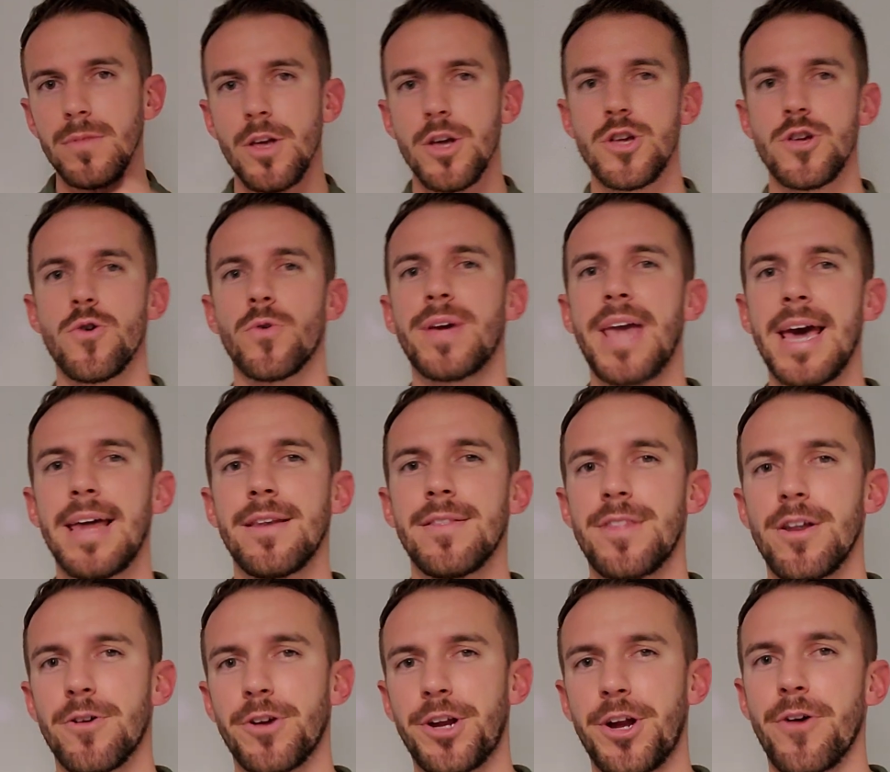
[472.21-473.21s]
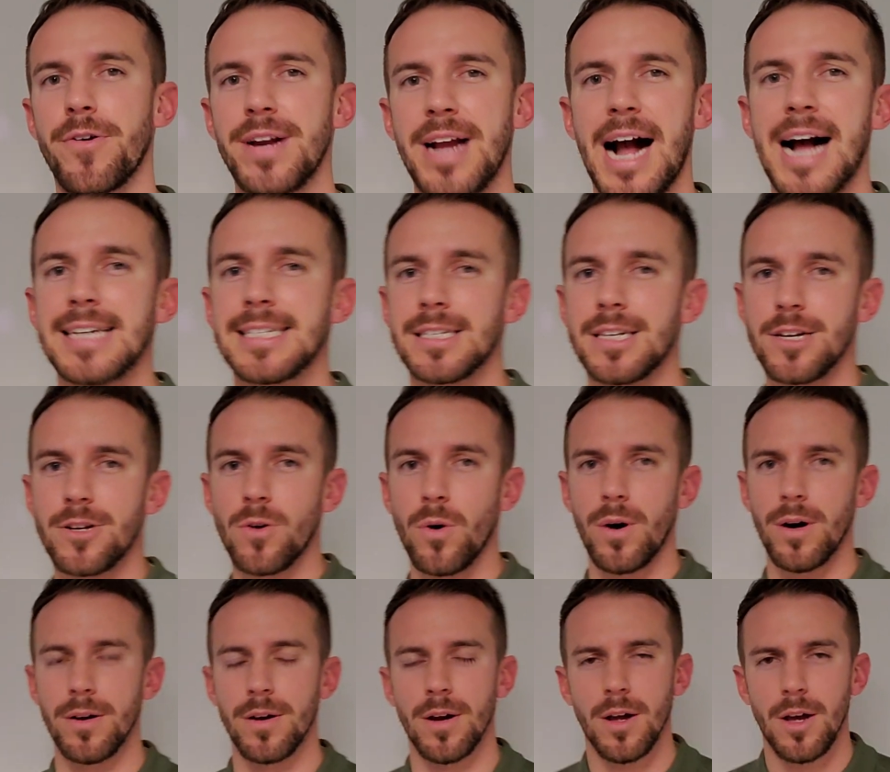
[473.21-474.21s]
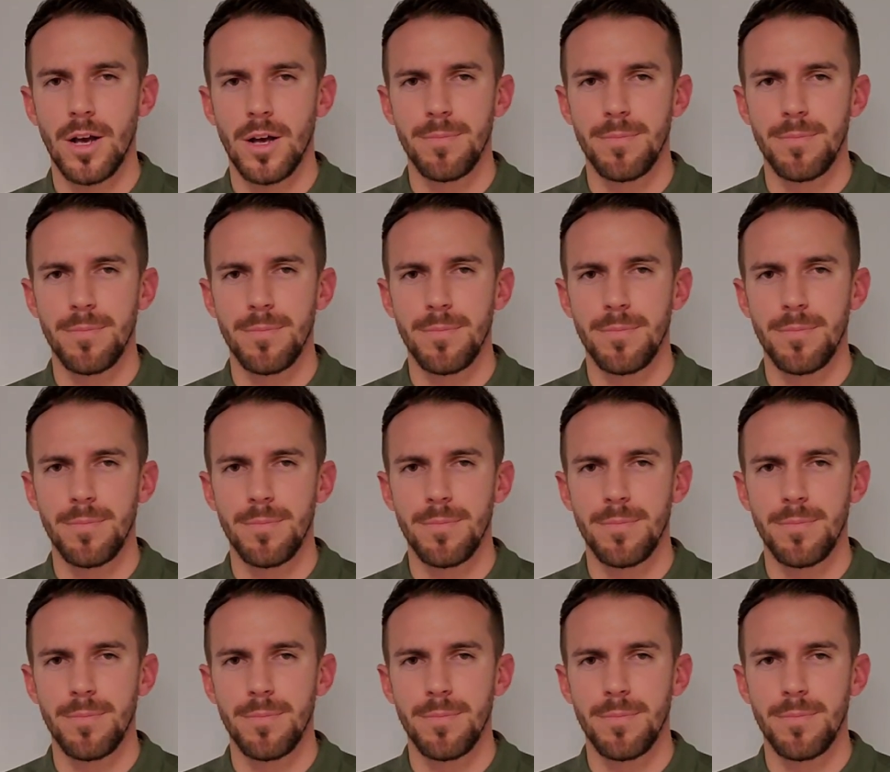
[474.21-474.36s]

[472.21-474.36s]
You'll get their curiosity going.